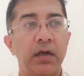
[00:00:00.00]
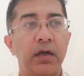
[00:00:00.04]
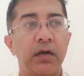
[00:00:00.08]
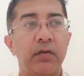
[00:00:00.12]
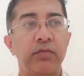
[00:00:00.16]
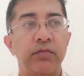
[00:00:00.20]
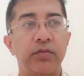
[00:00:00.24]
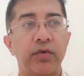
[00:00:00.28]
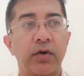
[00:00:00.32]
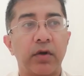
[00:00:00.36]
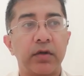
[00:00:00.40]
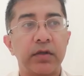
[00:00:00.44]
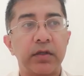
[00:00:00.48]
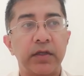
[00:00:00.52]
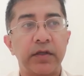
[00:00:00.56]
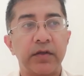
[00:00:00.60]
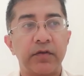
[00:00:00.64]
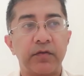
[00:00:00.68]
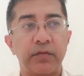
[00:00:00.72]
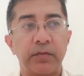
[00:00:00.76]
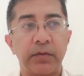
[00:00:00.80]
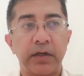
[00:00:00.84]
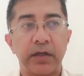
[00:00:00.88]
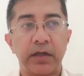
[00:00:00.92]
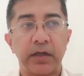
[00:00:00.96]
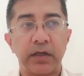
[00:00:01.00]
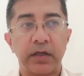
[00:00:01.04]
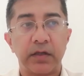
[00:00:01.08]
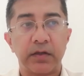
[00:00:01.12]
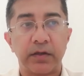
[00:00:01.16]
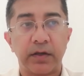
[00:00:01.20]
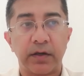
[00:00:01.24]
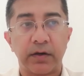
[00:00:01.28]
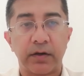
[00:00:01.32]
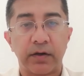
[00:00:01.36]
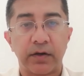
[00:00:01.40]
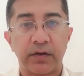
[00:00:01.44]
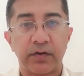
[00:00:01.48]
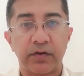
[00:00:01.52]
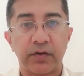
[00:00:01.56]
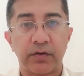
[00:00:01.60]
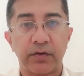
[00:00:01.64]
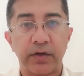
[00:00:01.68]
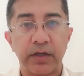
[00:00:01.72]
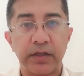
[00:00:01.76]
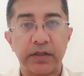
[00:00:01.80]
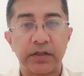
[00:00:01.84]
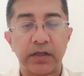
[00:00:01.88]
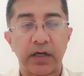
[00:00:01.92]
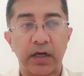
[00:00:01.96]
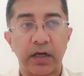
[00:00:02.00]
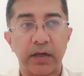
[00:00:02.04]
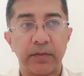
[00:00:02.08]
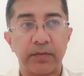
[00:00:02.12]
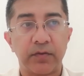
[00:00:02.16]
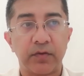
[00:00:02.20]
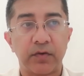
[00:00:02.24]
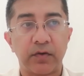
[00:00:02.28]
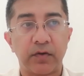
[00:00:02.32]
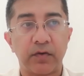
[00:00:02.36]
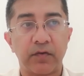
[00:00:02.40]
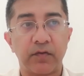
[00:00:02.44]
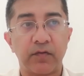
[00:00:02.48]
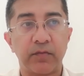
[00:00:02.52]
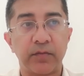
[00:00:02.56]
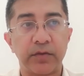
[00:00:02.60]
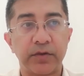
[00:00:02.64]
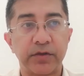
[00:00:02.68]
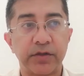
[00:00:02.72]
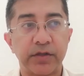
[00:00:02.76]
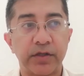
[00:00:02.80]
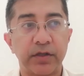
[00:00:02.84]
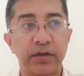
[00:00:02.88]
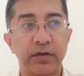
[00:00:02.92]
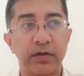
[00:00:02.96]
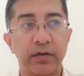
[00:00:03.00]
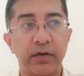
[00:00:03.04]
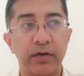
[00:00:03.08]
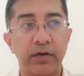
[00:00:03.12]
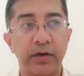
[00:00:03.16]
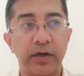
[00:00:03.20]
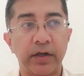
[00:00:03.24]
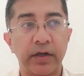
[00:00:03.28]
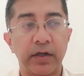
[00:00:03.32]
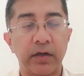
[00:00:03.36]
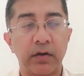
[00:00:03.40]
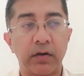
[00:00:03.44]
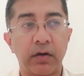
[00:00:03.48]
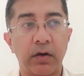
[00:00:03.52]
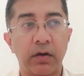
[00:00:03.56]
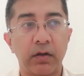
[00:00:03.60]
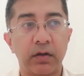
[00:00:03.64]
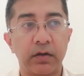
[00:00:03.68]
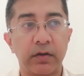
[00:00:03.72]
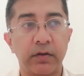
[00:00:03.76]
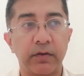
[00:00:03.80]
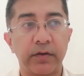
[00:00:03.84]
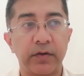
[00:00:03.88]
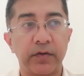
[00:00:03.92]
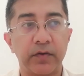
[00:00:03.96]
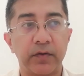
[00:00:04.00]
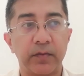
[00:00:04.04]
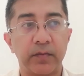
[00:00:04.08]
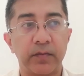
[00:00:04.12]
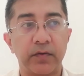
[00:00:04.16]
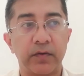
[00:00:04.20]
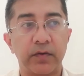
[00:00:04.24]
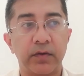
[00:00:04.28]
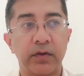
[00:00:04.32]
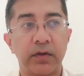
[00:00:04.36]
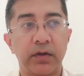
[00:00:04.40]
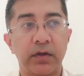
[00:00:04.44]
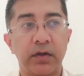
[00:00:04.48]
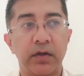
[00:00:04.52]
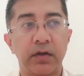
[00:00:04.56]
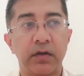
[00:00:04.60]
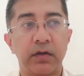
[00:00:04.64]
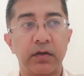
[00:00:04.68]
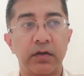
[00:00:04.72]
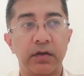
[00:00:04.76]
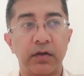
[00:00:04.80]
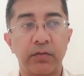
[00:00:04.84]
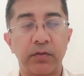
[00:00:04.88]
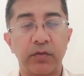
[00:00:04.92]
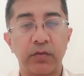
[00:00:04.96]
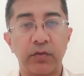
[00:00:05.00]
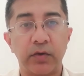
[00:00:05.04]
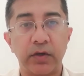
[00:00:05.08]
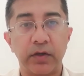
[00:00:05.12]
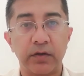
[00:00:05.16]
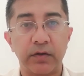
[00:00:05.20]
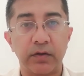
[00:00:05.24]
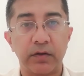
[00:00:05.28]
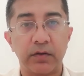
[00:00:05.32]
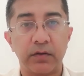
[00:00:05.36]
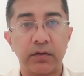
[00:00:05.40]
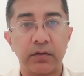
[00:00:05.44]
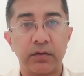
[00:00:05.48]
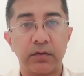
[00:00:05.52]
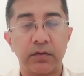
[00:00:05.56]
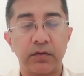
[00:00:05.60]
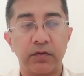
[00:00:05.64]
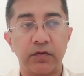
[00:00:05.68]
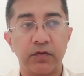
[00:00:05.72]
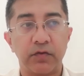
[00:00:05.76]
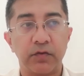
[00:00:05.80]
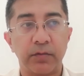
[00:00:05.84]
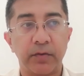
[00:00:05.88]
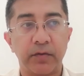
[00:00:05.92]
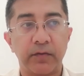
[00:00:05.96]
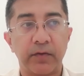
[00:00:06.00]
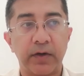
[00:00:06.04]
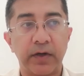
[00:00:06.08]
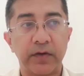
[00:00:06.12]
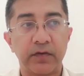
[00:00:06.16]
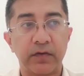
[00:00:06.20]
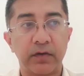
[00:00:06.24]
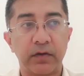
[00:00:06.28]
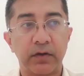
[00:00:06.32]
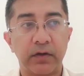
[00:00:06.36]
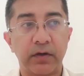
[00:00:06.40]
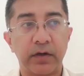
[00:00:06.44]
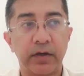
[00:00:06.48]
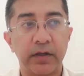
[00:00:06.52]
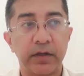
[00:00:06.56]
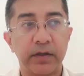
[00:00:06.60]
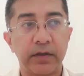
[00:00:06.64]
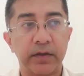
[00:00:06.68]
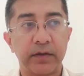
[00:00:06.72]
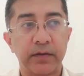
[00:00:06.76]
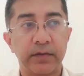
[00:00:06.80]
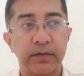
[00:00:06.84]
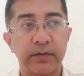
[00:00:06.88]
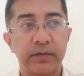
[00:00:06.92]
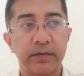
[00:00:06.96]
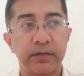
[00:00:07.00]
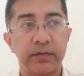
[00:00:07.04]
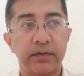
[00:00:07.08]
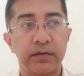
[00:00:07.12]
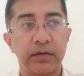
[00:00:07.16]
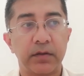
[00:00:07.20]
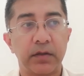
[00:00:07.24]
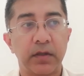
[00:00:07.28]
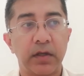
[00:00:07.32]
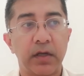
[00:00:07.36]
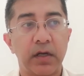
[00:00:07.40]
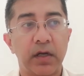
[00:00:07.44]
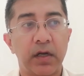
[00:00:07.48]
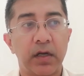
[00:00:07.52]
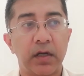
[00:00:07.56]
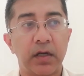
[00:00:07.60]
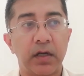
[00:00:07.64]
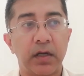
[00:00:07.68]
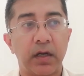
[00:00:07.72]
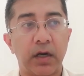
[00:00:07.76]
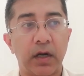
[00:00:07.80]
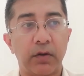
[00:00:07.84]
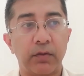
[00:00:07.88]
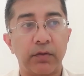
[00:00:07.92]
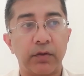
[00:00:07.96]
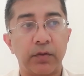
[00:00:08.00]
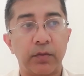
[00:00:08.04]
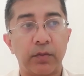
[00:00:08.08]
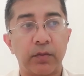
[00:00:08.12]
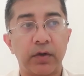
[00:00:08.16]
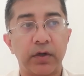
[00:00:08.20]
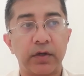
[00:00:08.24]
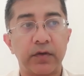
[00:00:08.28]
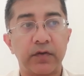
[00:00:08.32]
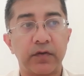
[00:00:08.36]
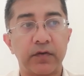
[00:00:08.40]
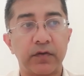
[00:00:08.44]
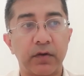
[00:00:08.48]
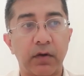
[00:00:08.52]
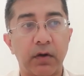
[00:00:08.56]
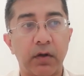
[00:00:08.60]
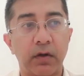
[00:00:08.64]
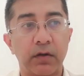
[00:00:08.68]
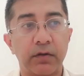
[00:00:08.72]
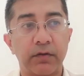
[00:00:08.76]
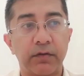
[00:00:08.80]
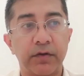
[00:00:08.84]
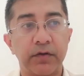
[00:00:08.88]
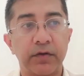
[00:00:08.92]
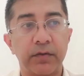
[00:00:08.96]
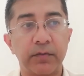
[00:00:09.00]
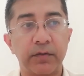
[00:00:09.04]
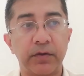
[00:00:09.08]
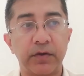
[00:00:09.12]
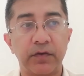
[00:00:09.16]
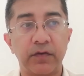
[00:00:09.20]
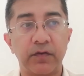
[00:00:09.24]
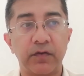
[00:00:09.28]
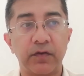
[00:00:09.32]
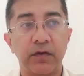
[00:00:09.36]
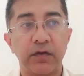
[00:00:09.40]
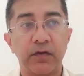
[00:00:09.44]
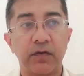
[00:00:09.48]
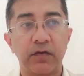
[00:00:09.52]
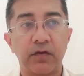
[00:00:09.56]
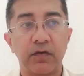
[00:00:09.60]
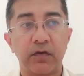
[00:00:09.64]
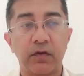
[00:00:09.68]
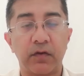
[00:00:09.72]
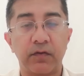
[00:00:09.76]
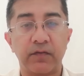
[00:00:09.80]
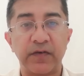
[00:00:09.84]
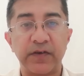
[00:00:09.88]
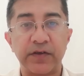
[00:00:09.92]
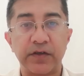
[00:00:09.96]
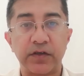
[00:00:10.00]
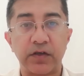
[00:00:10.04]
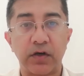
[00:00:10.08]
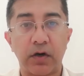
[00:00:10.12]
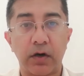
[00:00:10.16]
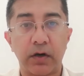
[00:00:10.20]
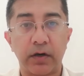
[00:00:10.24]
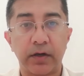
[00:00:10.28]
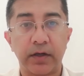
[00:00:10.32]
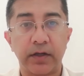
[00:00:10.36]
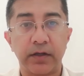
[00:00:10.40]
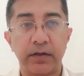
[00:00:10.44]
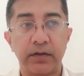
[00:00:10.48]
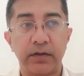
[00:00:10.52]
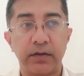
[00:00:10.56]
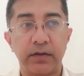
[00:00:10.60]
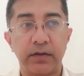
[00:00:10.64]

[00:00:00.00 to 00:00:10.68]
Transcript: Broadly speaking, there are three types of machine learning algorithms. Number one, supervised learning. How it works: the algorithm consists of a target,